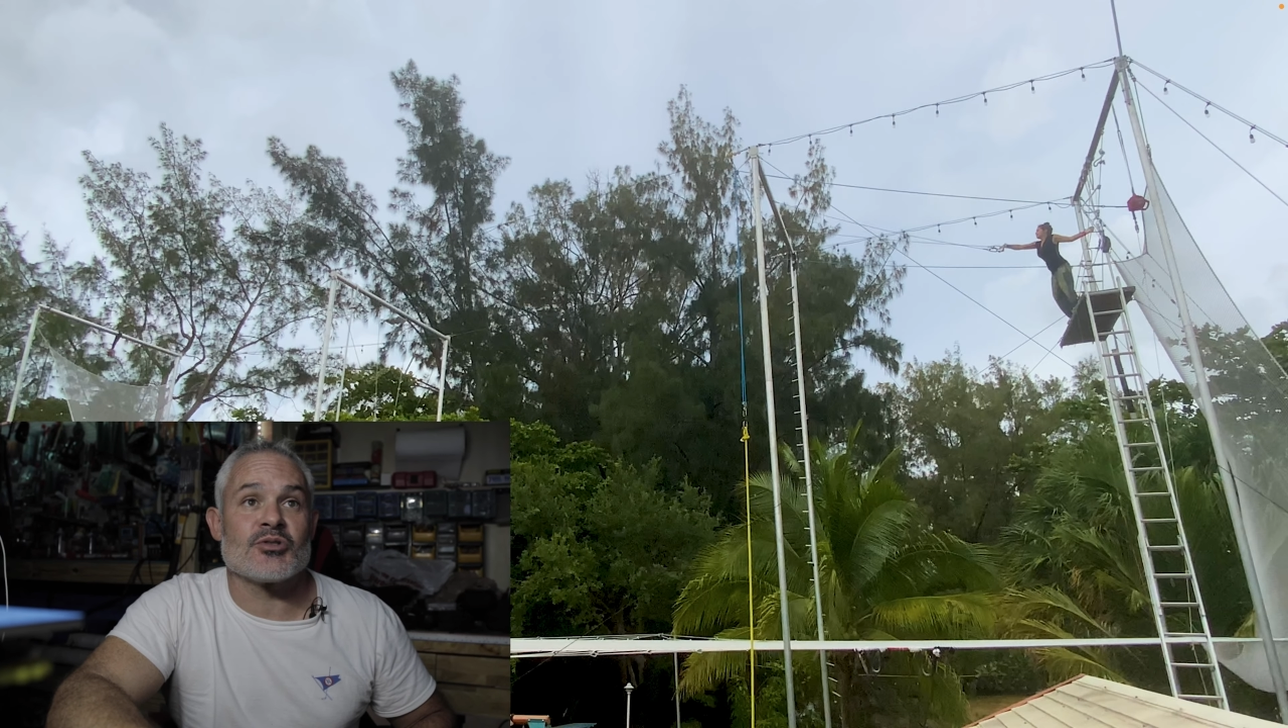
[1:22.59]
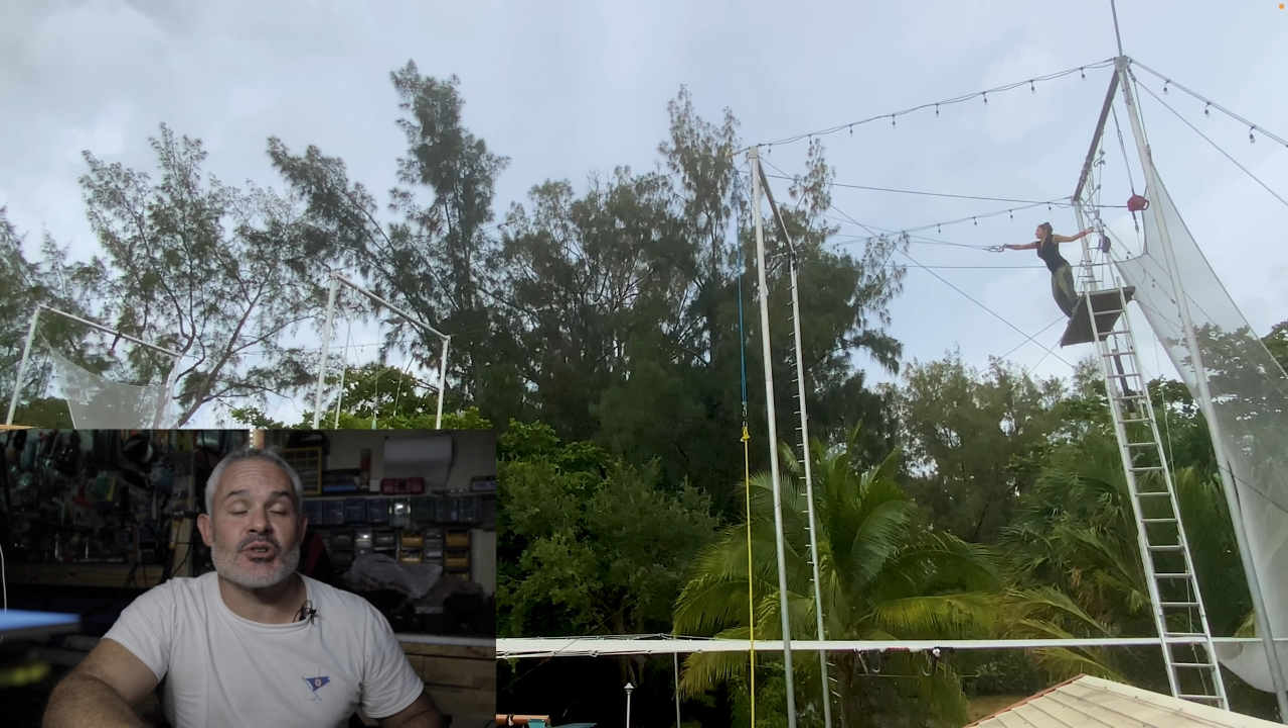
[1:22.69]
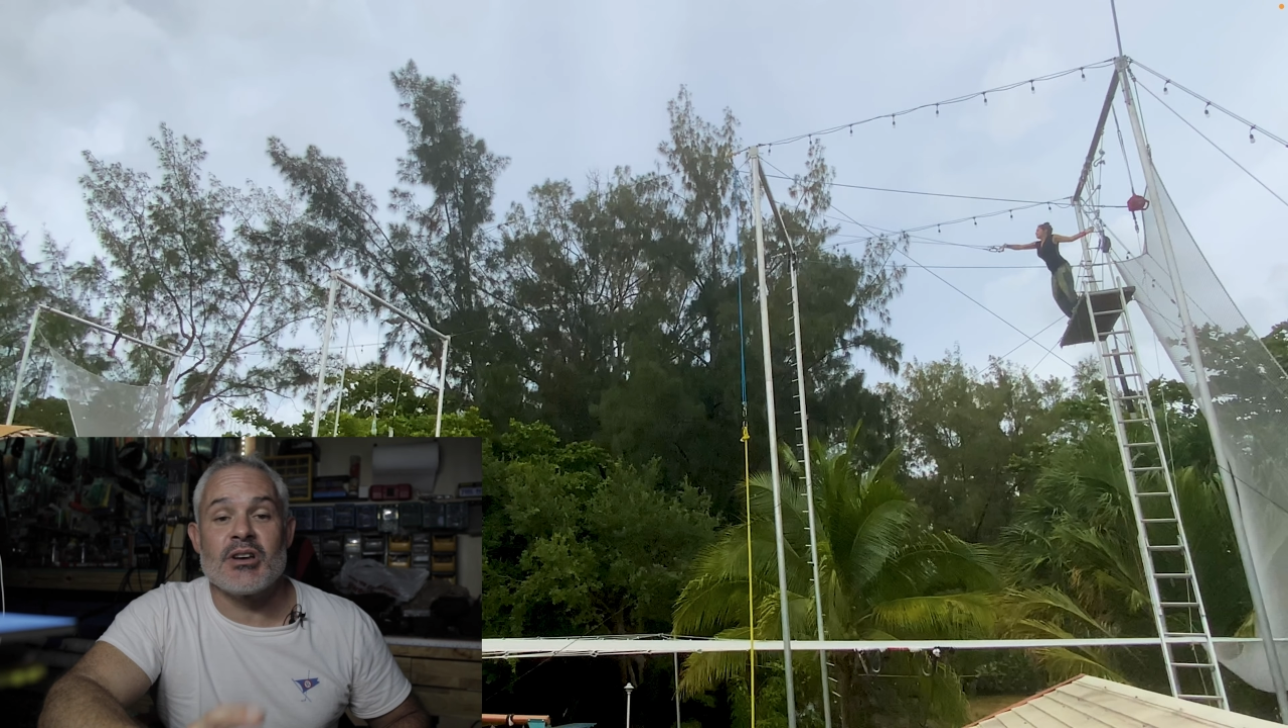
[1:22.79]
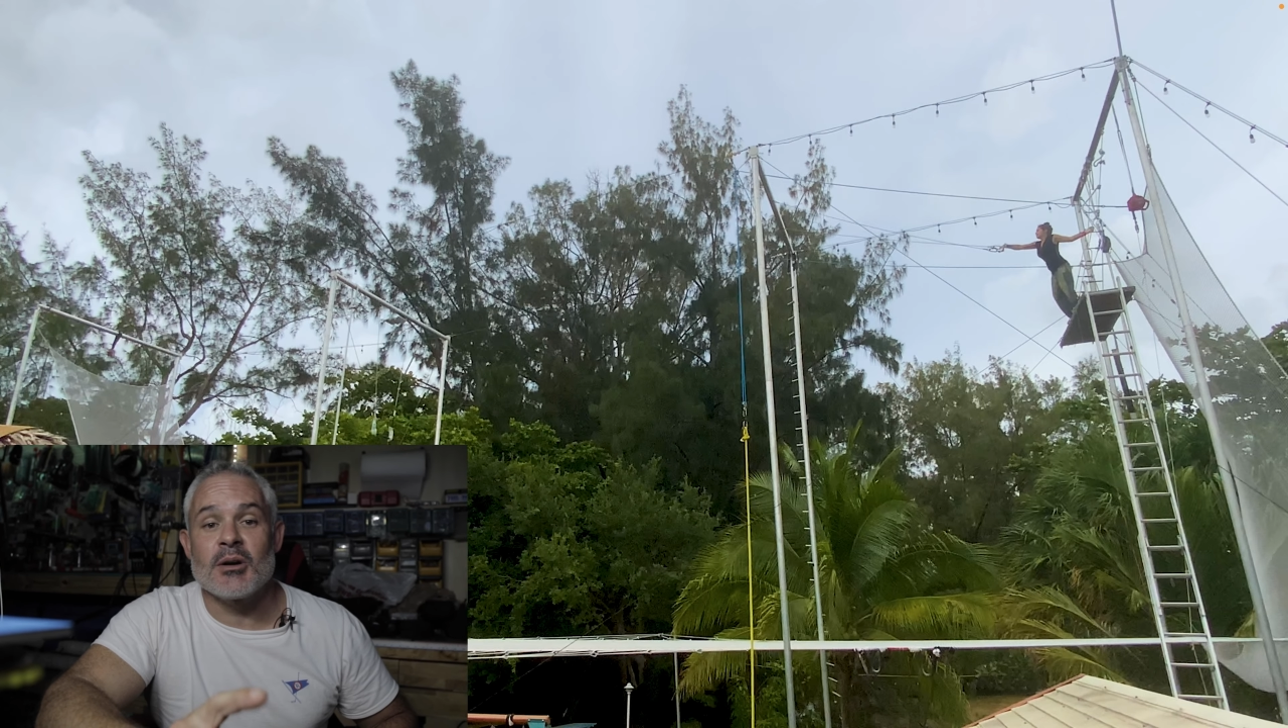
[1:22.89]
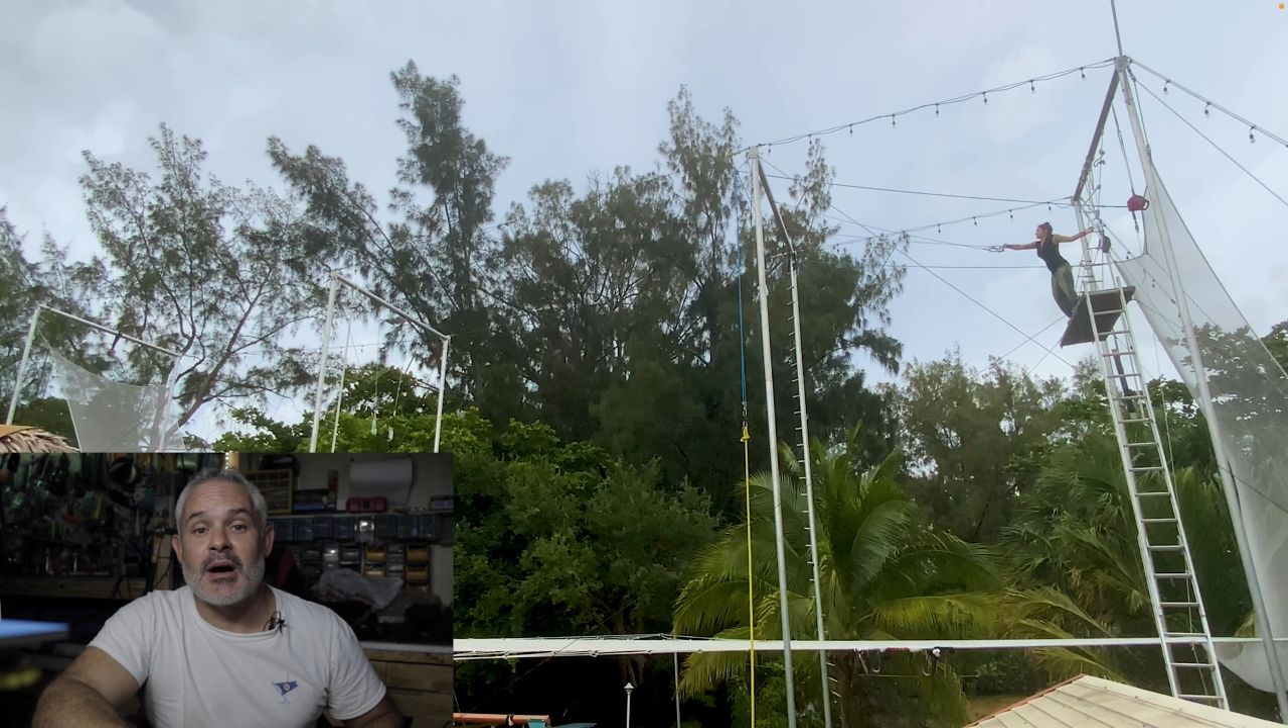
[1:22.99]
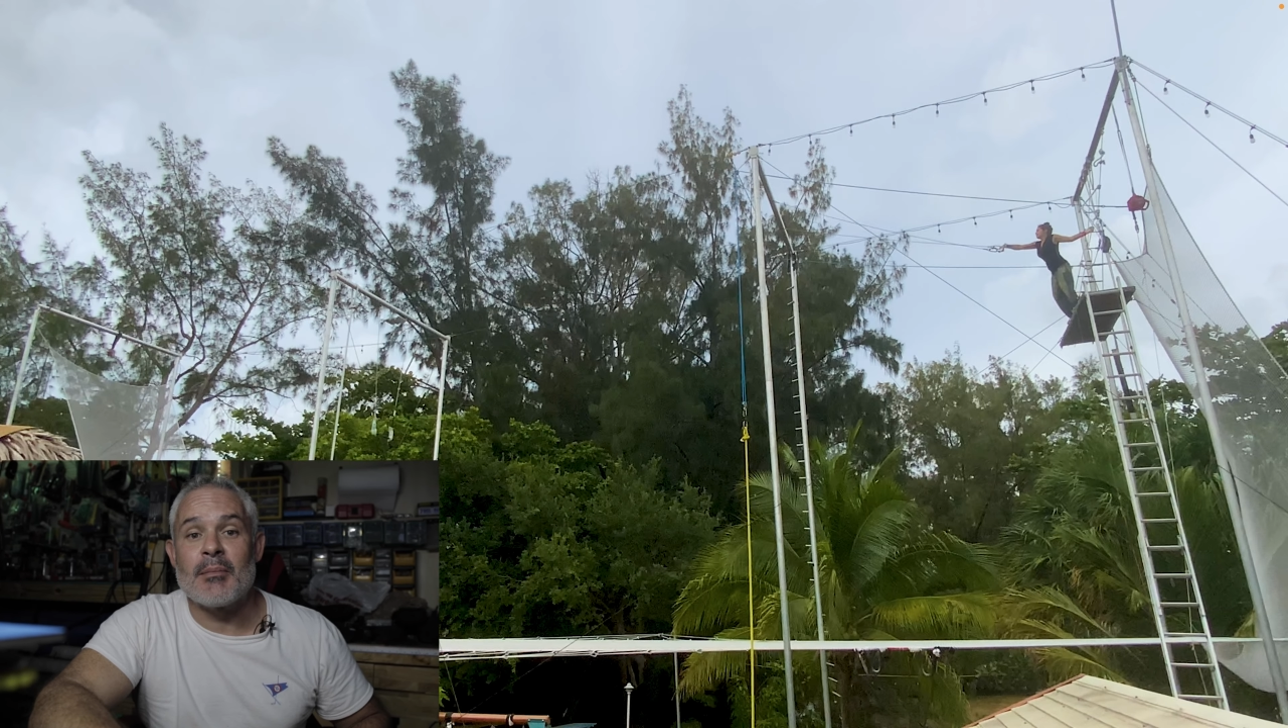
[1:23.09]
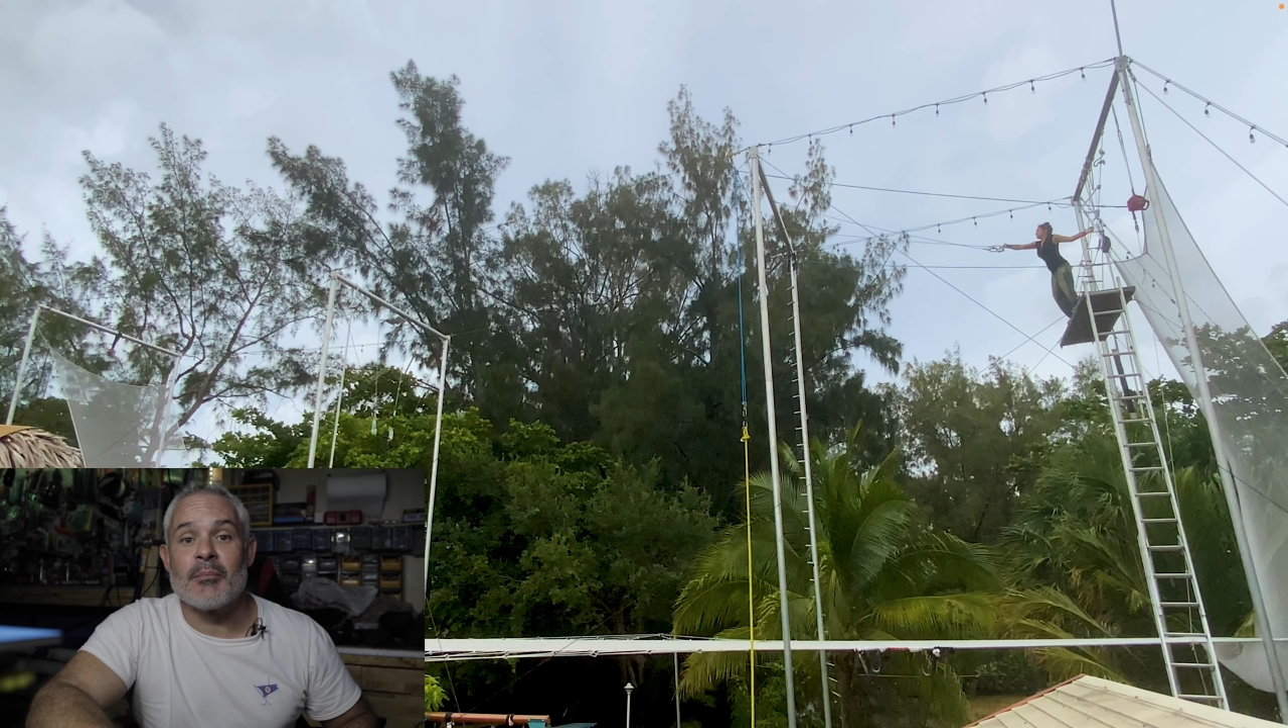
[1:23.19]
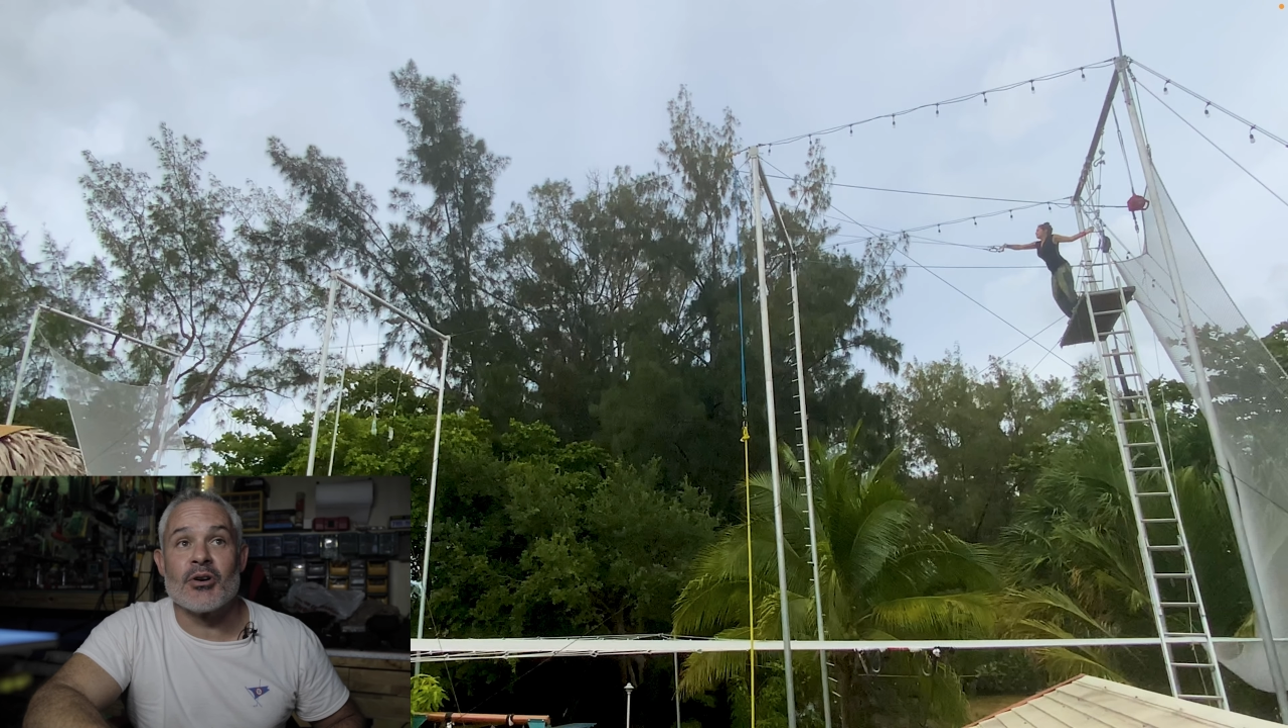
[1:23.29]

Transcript: So here, Mama